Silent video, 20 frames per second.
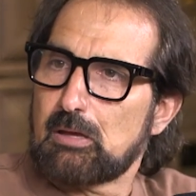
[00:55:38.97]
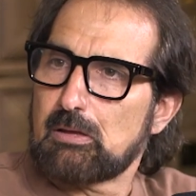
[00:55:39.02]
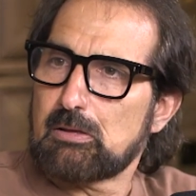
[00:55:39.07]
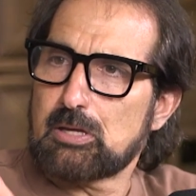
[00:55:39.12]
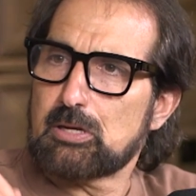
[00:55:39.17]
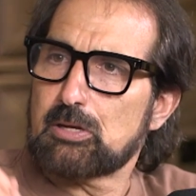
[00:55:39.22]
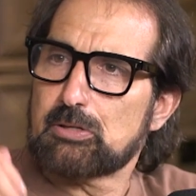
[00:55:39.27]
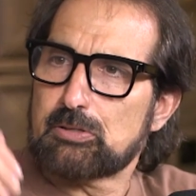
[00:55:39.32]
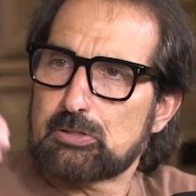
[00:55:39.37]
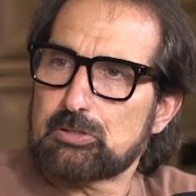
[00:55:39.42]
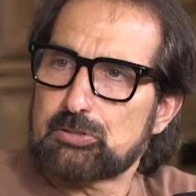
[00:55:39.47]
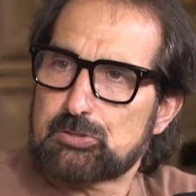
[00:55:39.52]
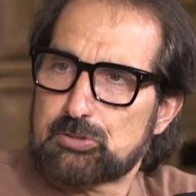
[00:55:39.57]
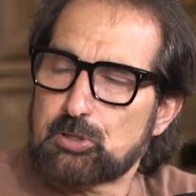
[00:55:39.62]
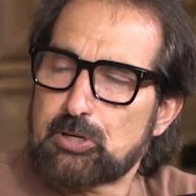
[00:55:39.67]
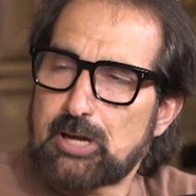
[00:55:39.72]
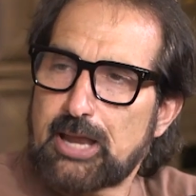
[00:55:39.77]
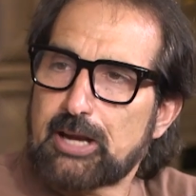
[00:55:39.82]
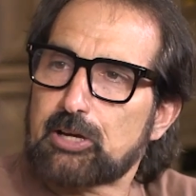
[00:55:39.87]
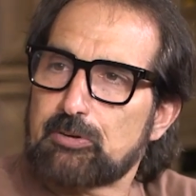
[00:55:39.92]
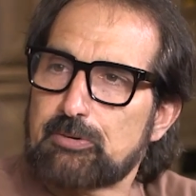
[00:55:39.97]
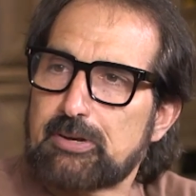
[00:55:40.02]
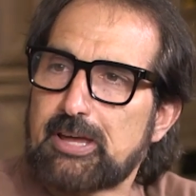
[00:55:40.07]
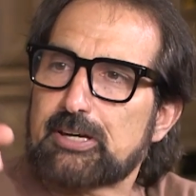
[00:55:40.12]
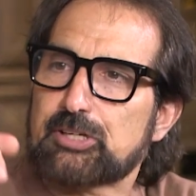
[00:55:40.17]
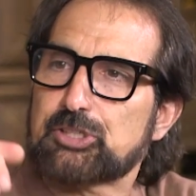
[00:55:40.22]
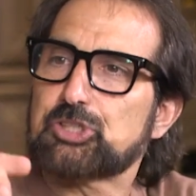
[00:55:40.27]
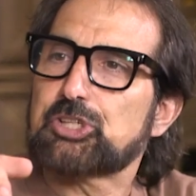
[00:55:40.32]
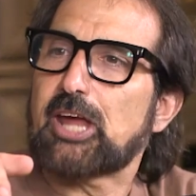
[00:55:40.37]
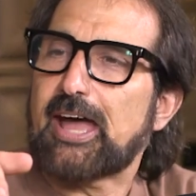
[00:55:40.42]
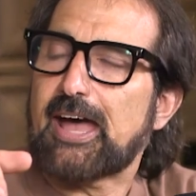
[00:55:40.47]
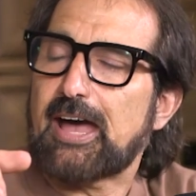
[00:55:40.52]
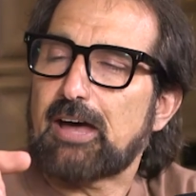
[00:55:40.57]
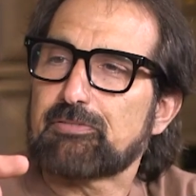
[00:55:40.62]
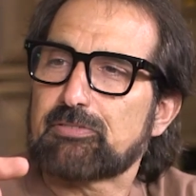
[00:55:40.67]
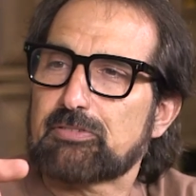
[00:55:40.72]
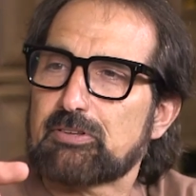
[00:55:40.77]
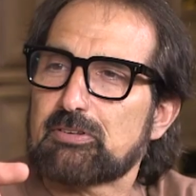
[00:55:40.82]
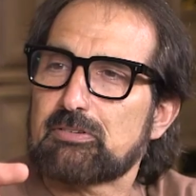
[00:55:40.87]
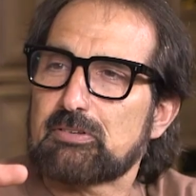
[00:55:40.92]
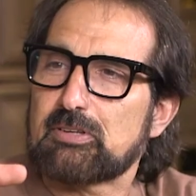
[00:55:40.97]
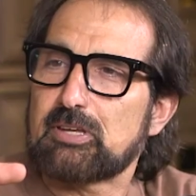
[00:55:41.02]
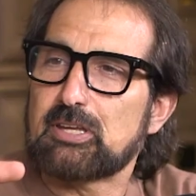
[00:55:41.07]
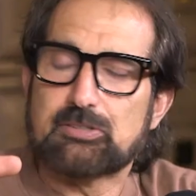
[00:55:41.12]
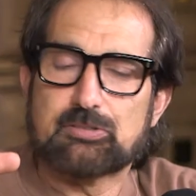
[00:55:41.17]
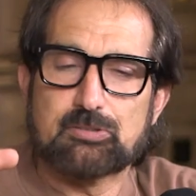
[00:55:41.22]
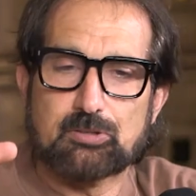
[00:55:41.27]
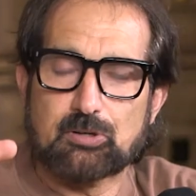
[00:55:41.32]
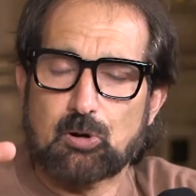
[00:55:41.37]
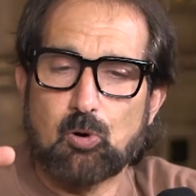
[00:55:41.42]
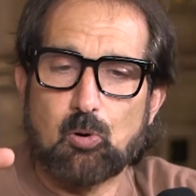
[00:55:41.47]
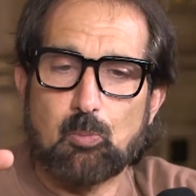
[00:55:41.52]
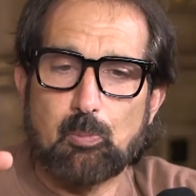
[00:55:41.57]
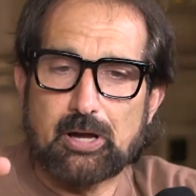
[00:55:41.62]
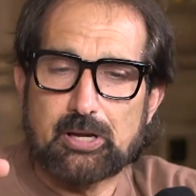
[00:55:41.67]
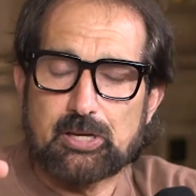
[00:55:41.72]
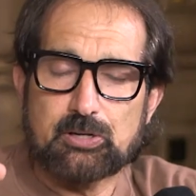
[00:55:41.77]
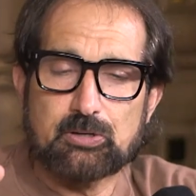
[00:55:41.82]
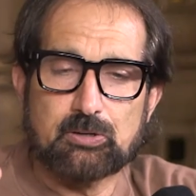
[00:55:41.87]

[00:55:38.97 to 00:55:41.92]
you got to go down a shaft into a coal mine. You